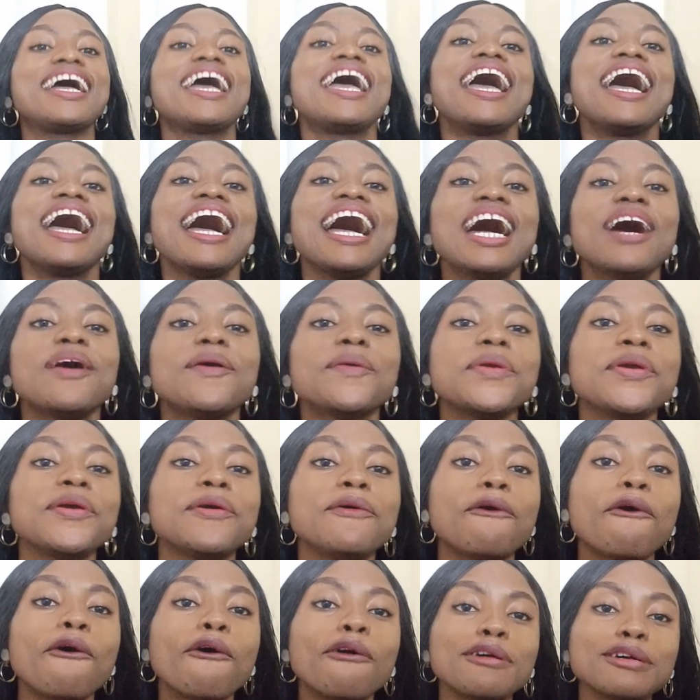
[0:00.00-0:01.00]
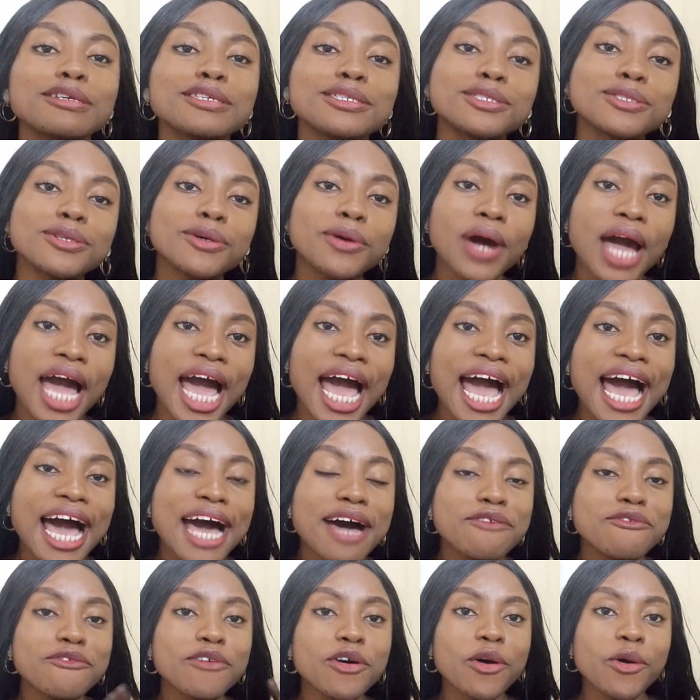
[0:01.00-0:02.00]
and we also have
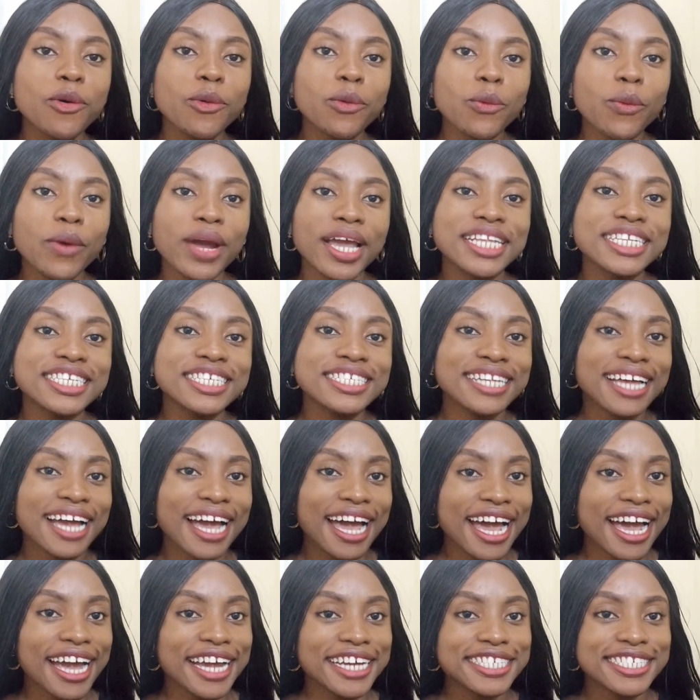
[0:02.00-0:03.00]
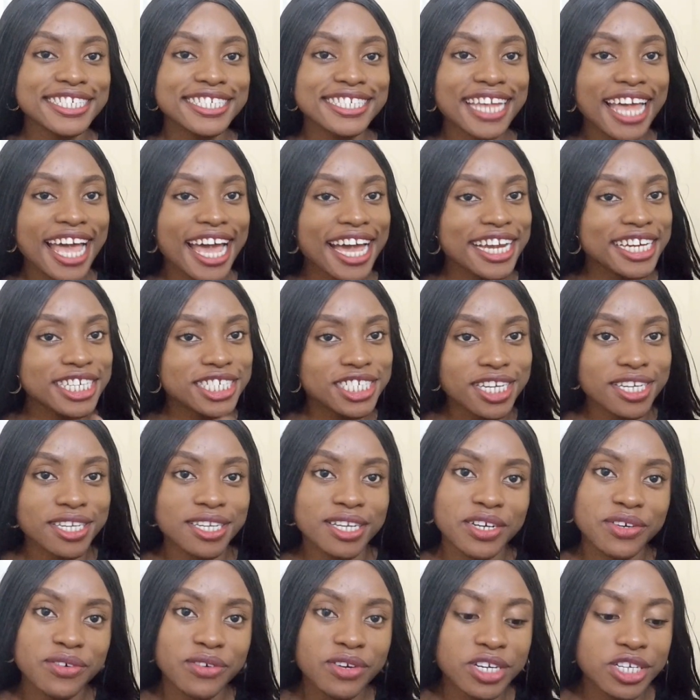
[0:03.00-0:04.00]
wedding hashtag
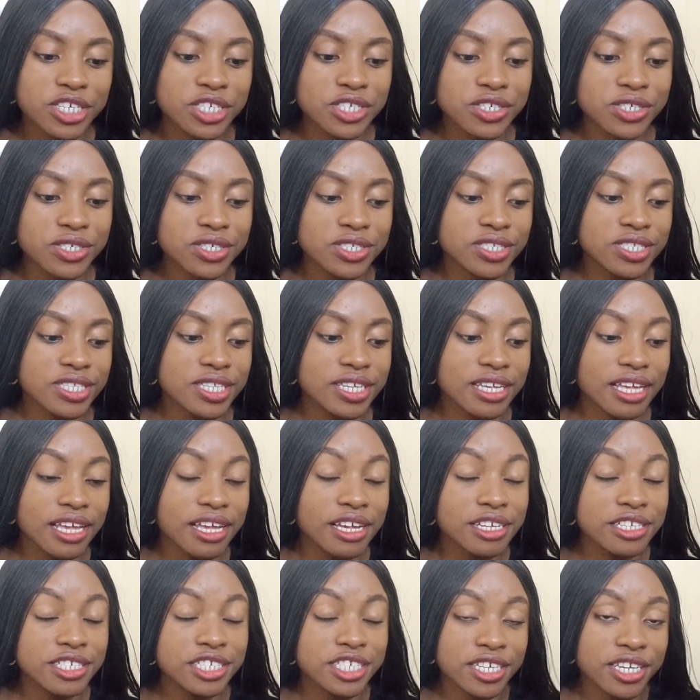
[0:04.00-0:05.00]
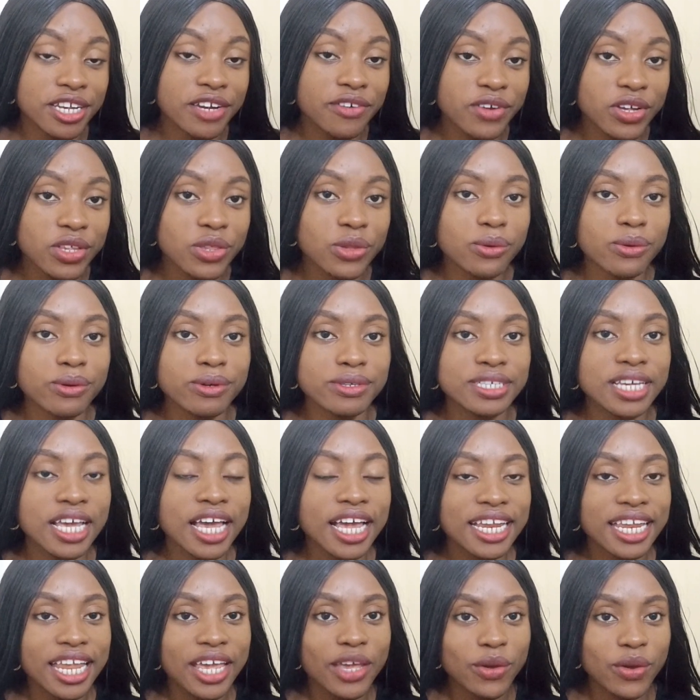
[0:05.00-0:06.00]
generators
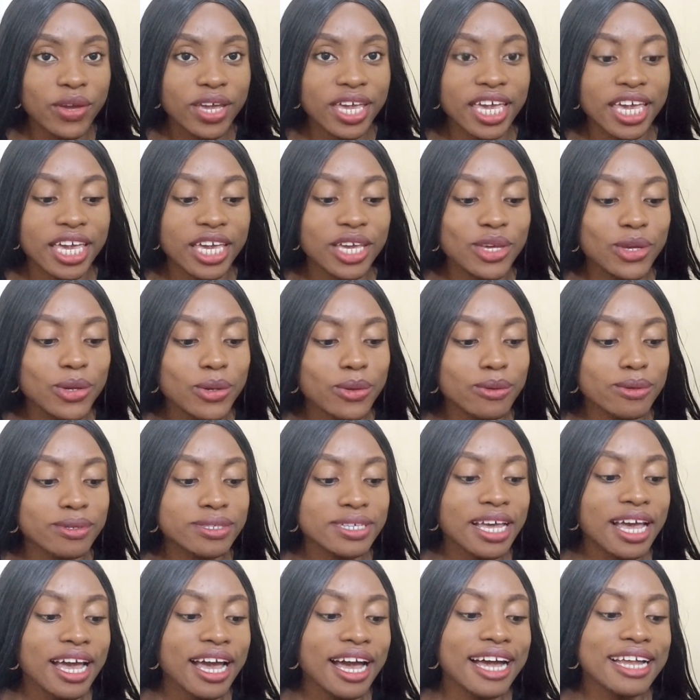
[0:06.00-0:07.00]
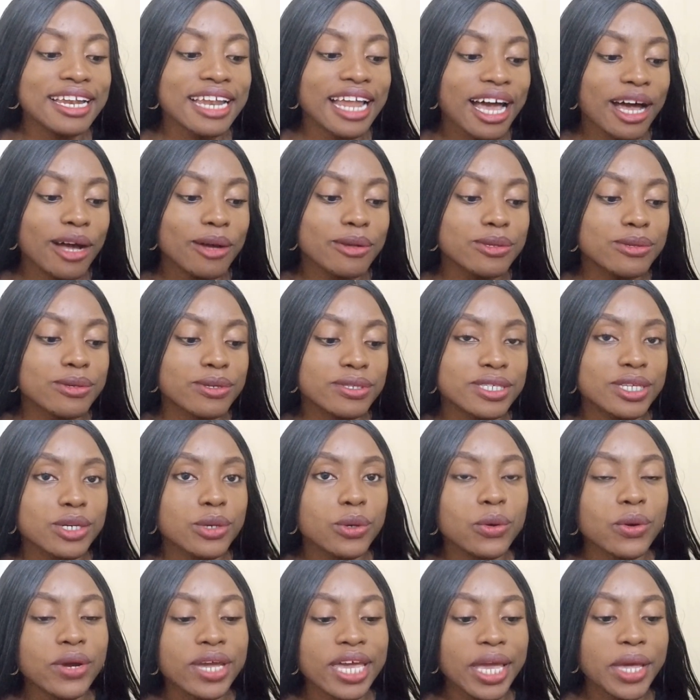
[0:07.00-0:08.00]
that you can use. And how does it go?
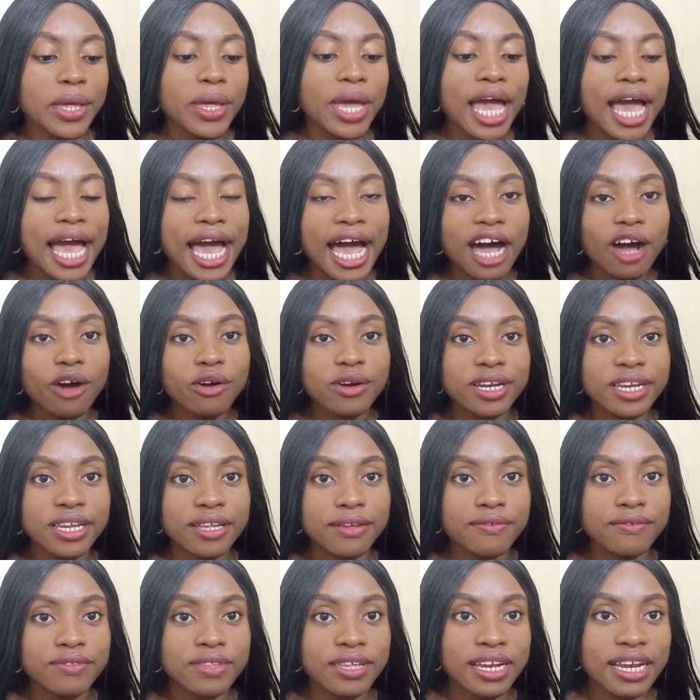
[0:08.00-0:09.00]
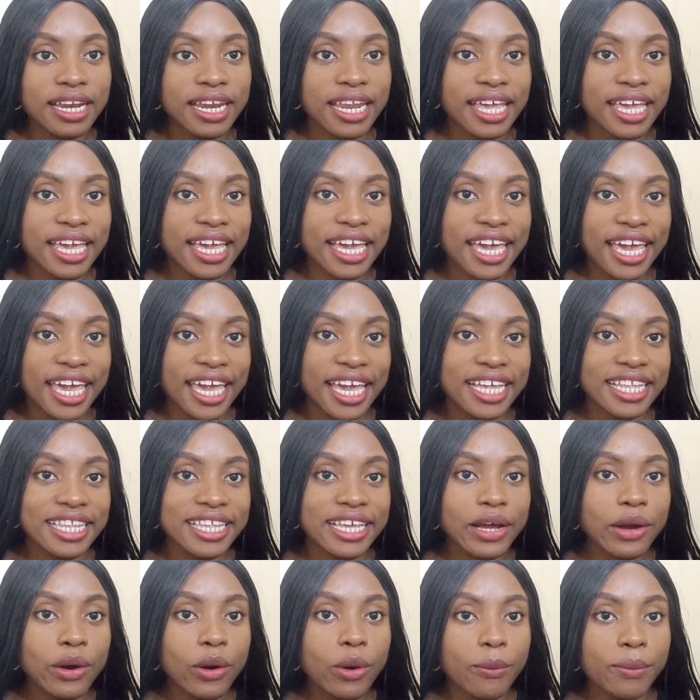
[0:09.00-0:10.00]
Okay, I'll leave the link in the
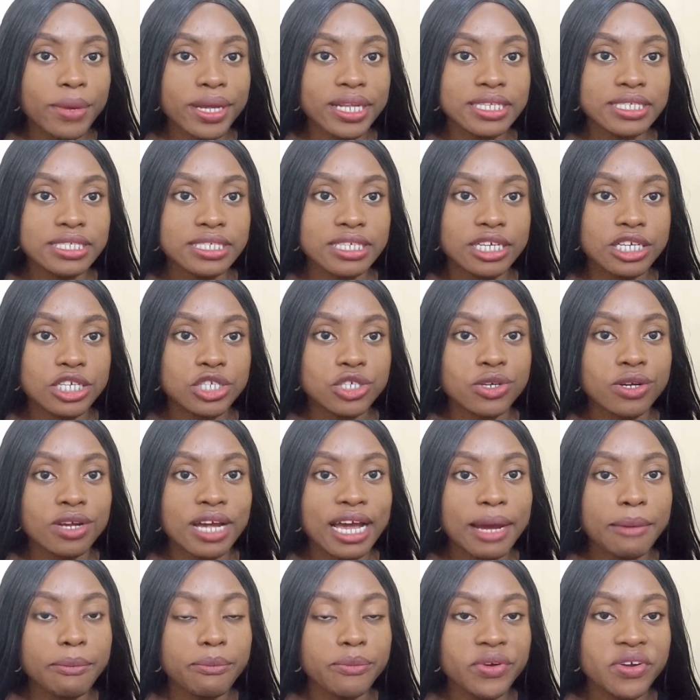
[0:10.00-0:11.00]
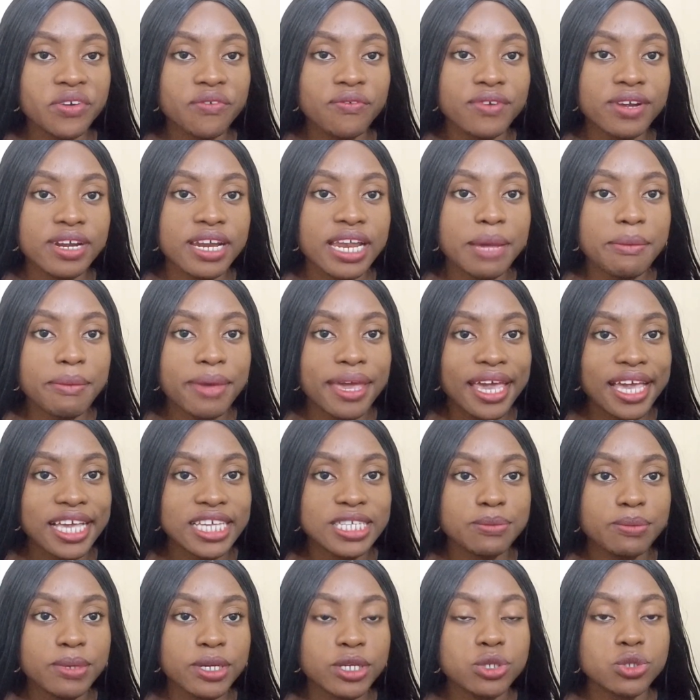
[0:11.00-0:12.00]
comment section, and briefly let me
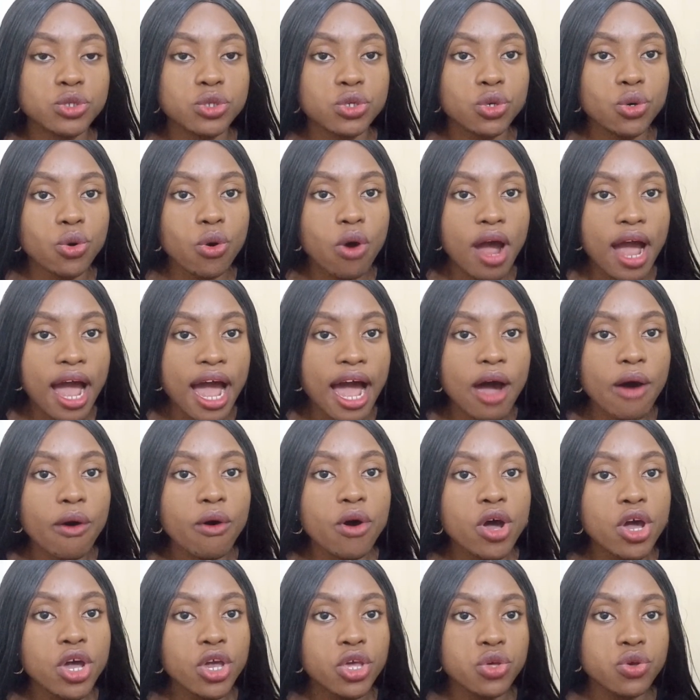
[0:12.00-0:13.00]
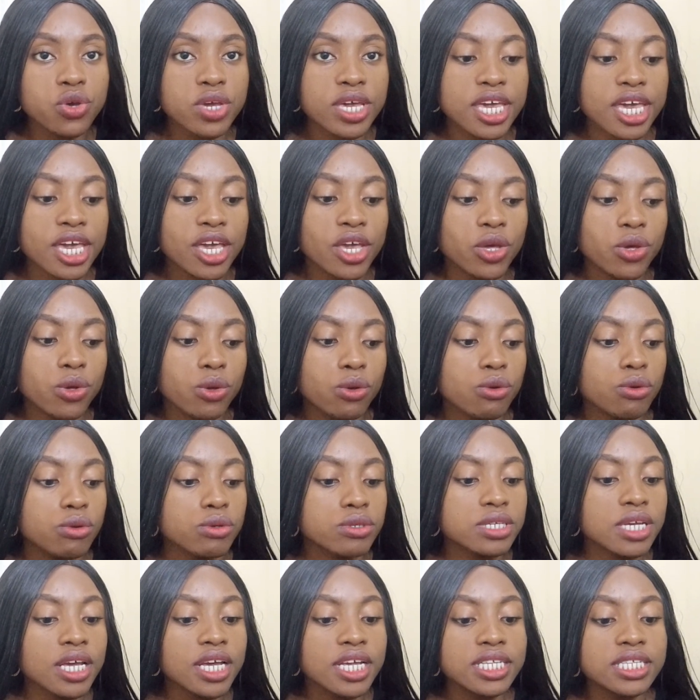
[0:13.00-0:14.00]
explain to you how you can use
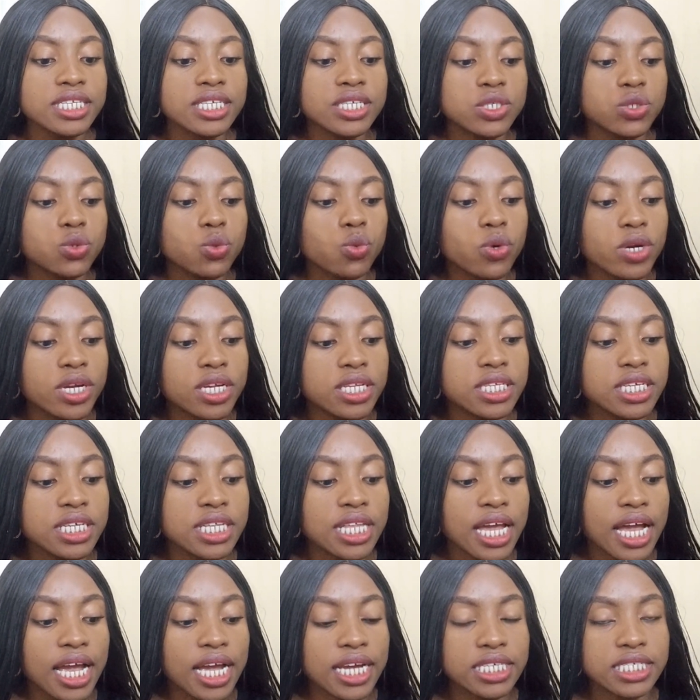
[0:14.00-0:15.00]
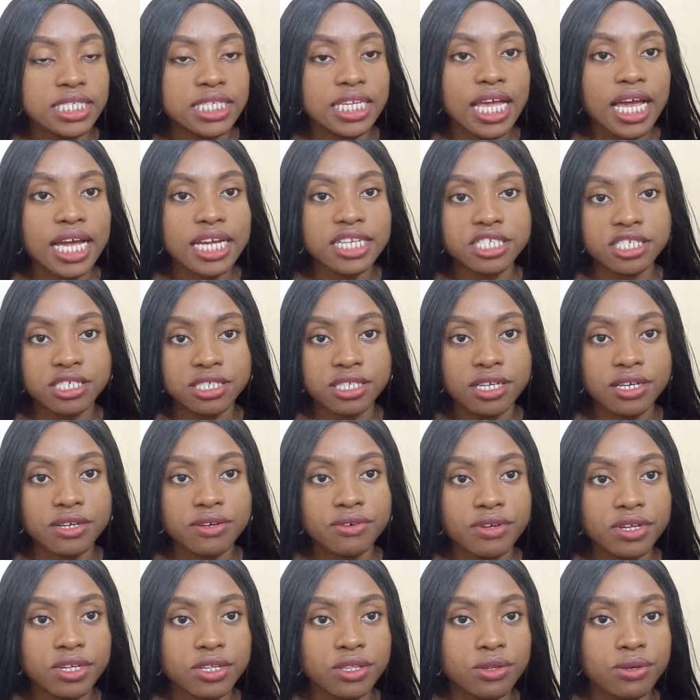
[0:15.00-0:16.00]
these wedding hashtag
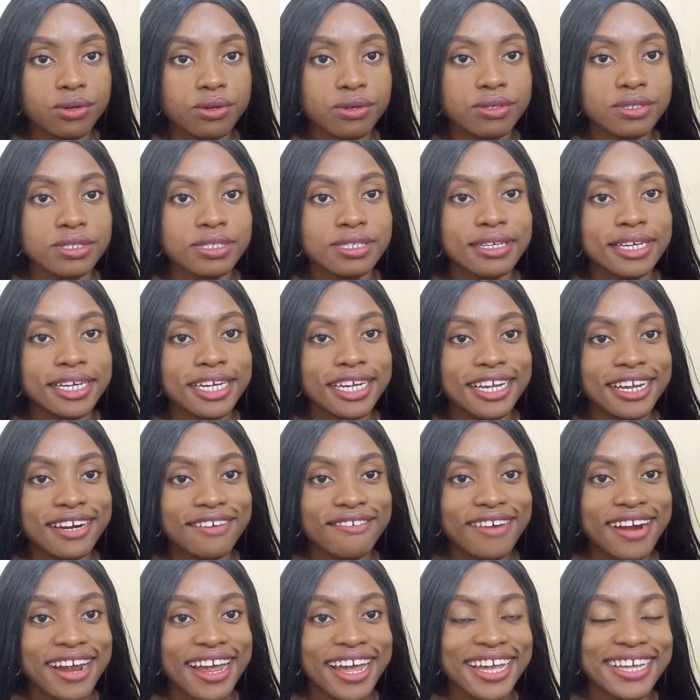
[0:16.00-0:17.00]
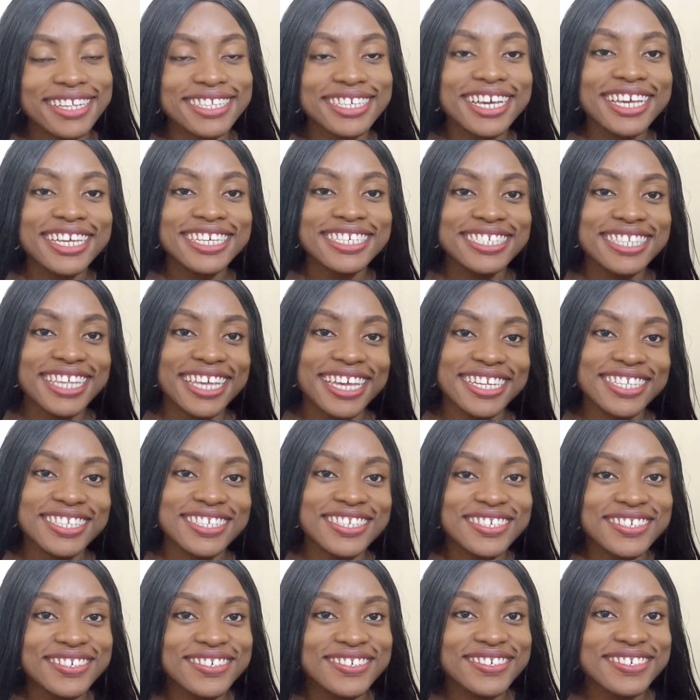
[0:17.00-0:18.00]
generators. Right, stay
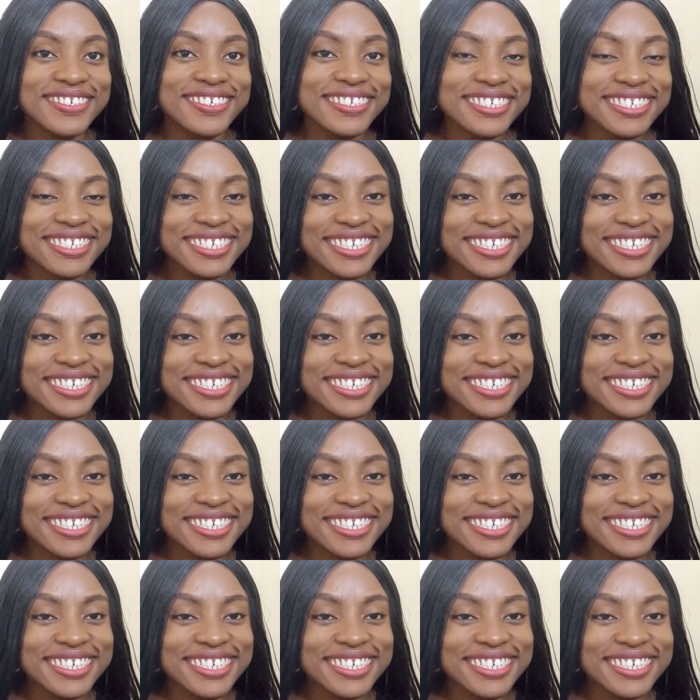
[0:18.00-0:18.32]
tuned.